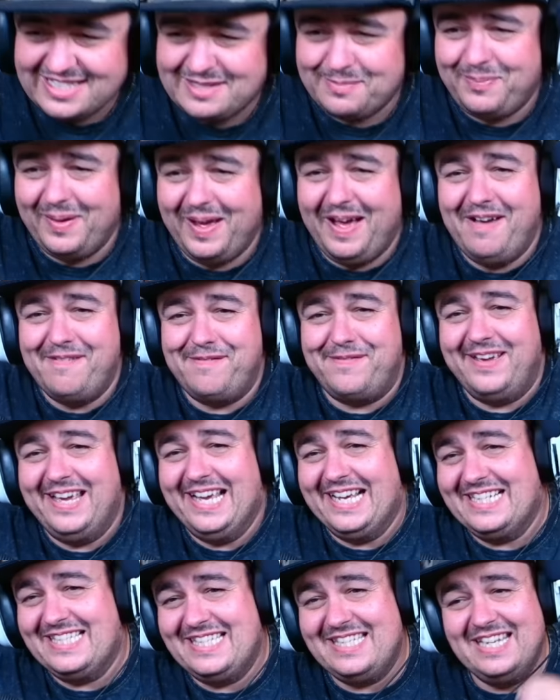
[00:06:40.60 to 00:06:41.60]
it's
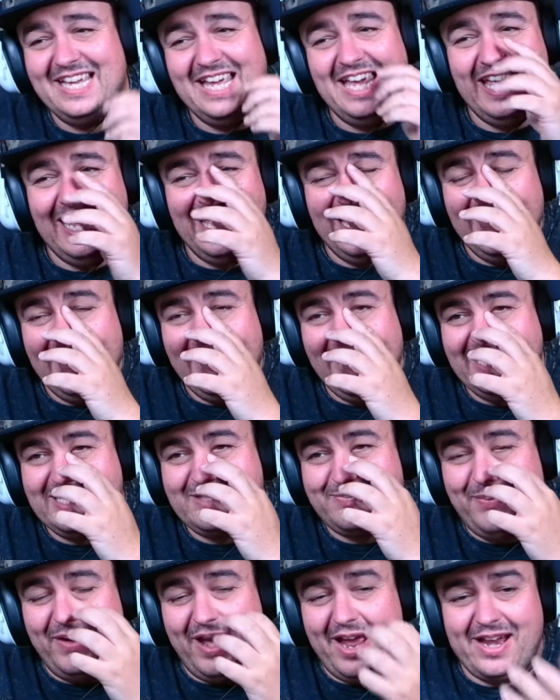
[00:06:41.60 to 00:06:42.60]
perfect!
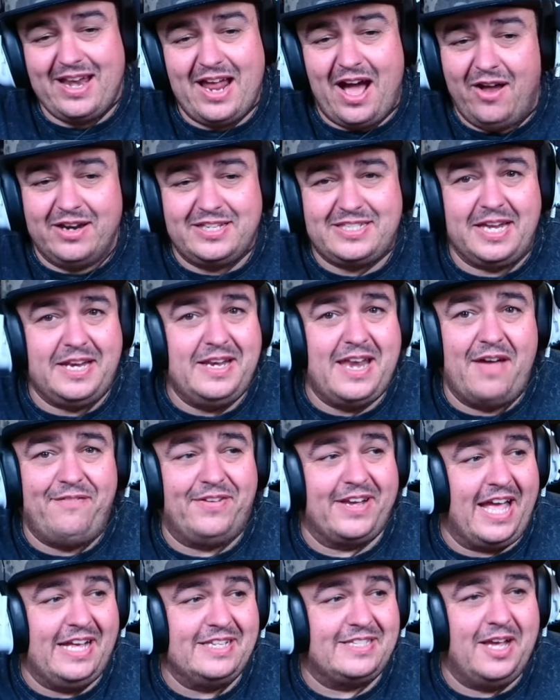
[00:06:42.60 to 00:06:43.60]
Honestly, it
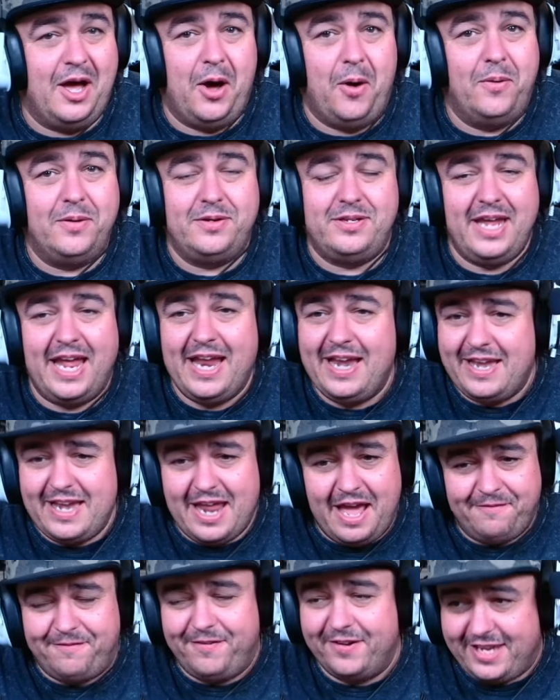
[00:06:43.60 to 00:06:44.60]
never gets old. It
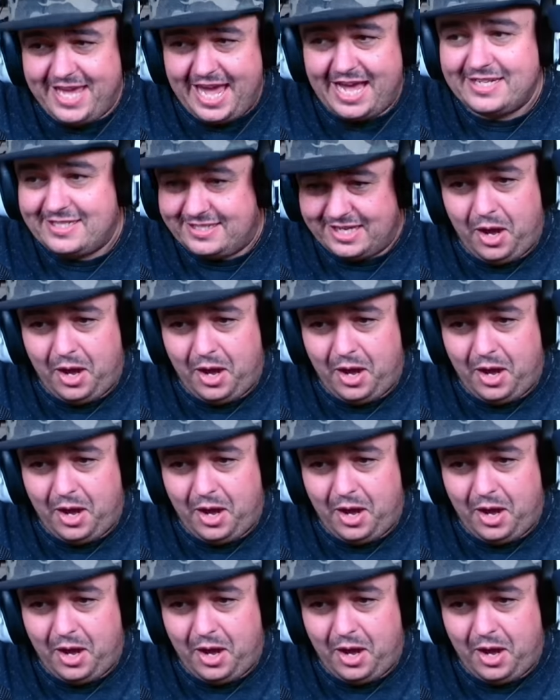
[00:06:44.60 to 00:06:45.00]
never gets